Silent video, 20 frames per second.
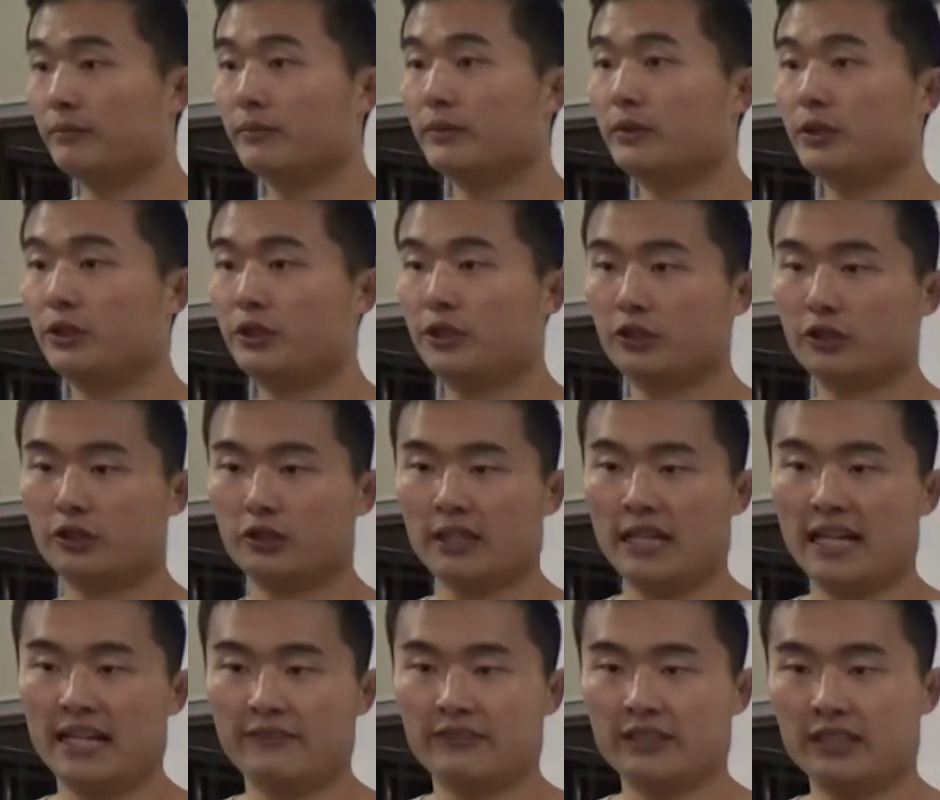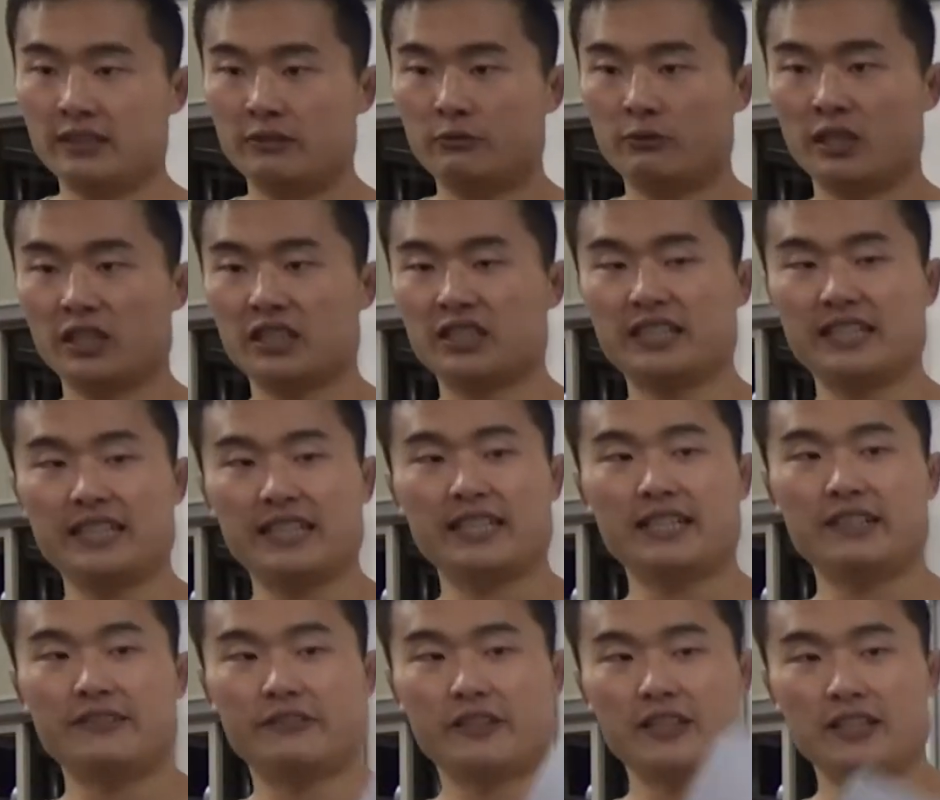you should all have a worksheet
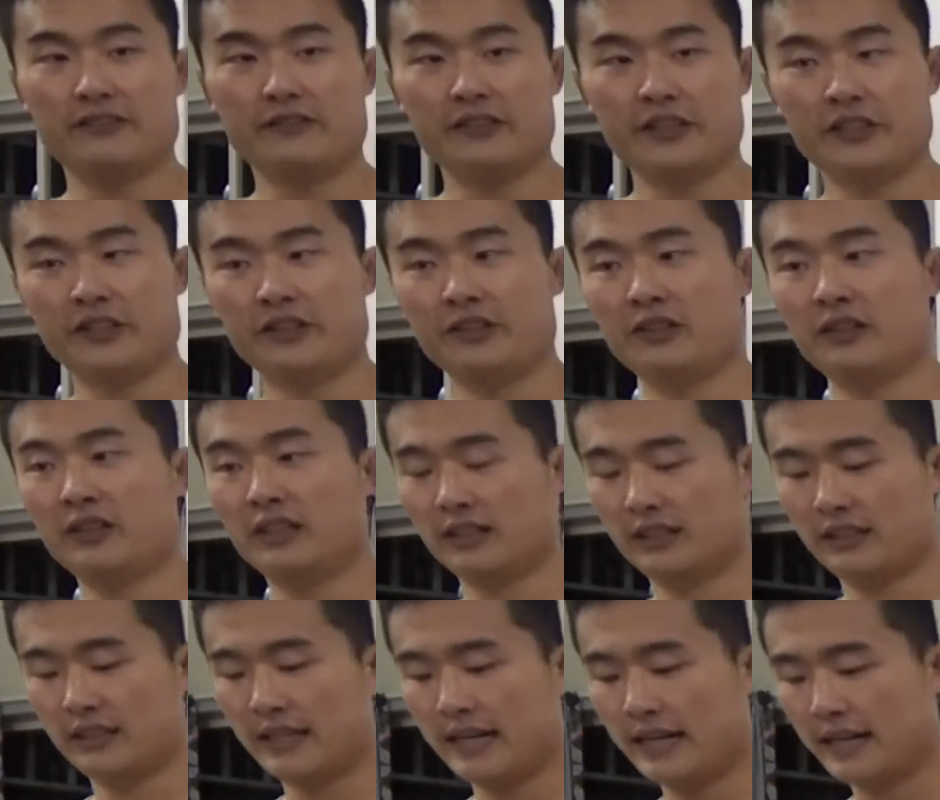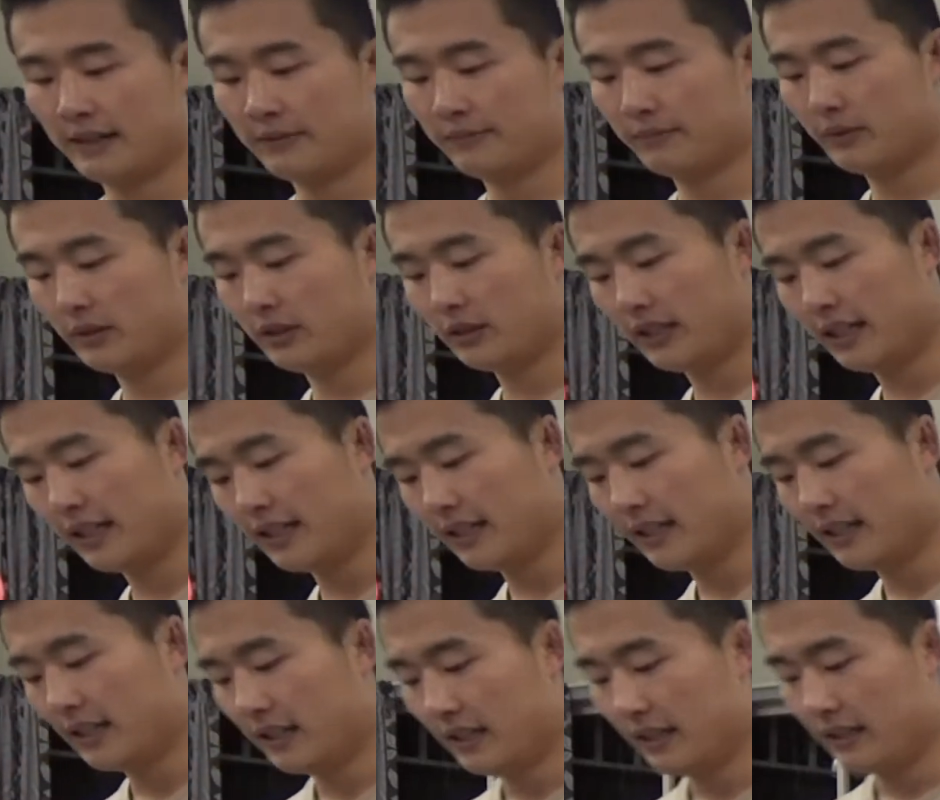in front of you. Okay.
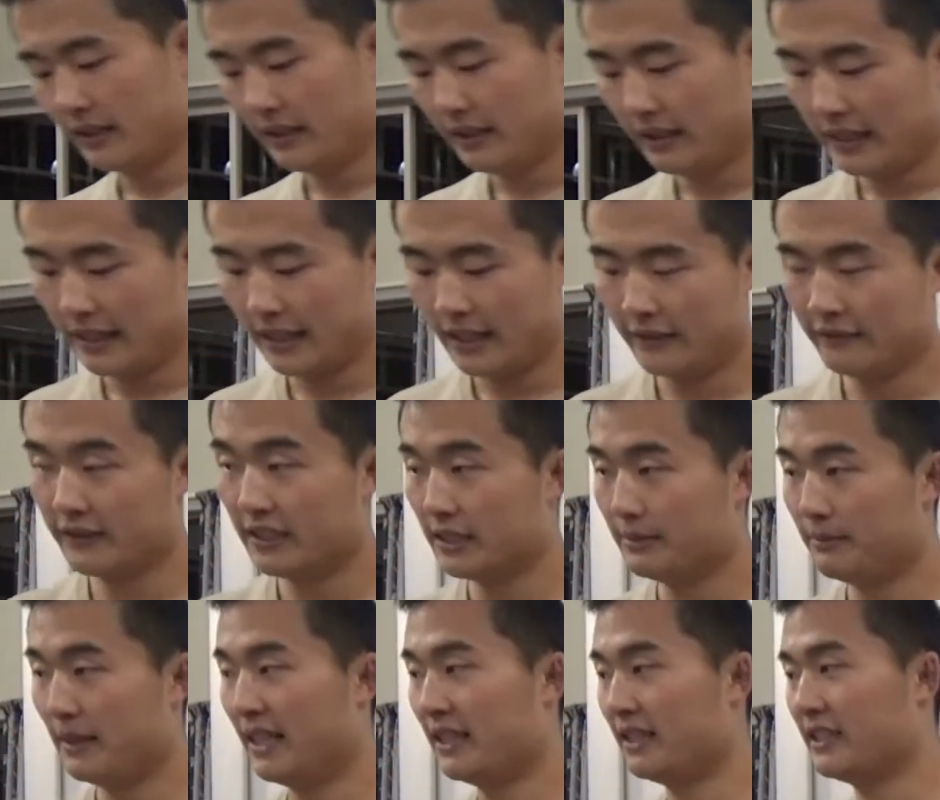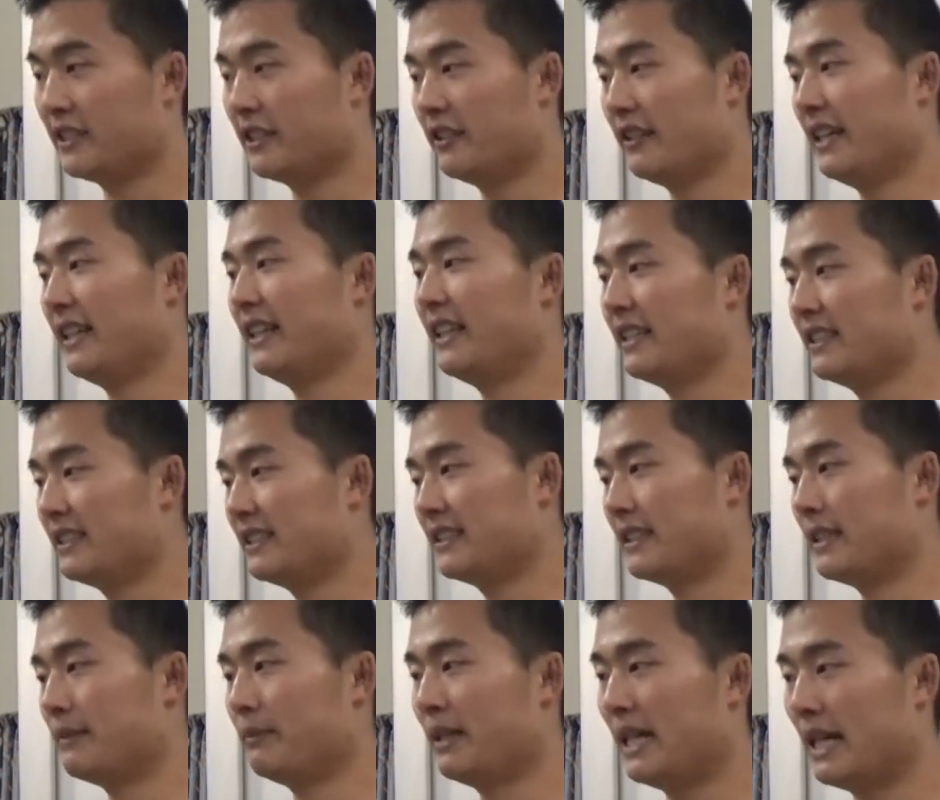And I've just made it so that there's
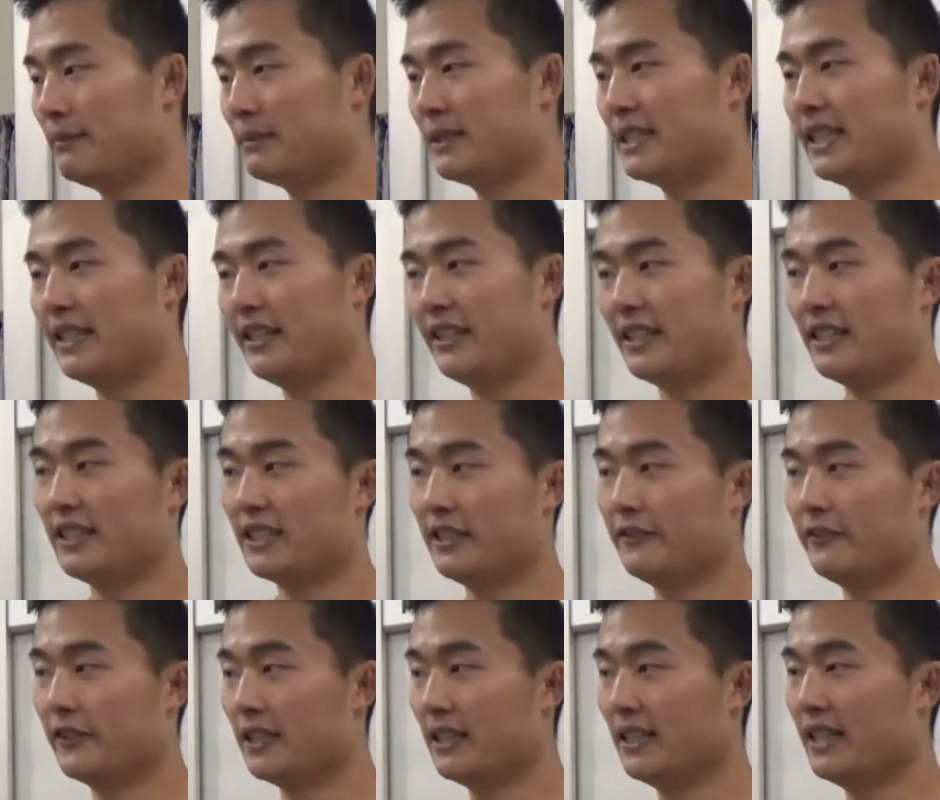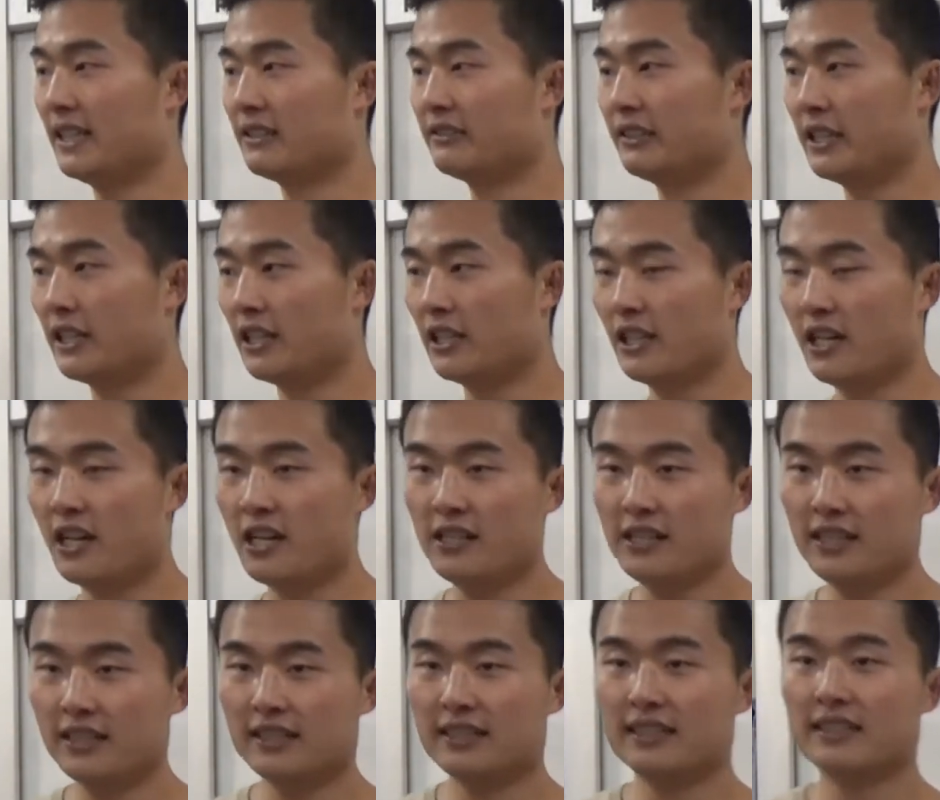some gaps that you can just fill in as we go
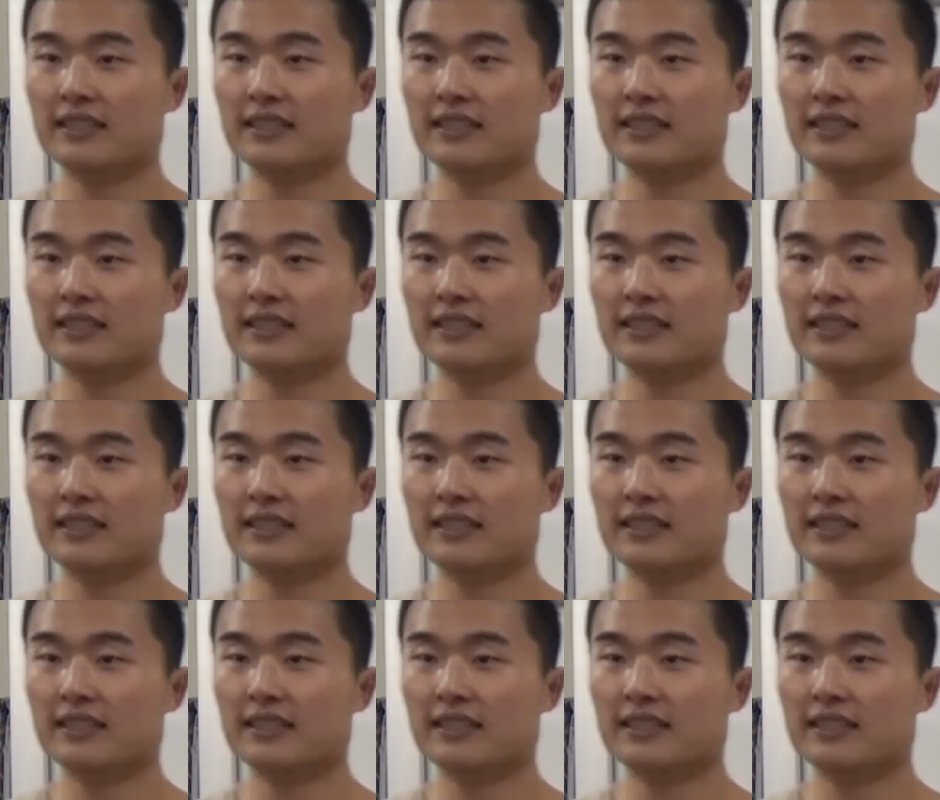along.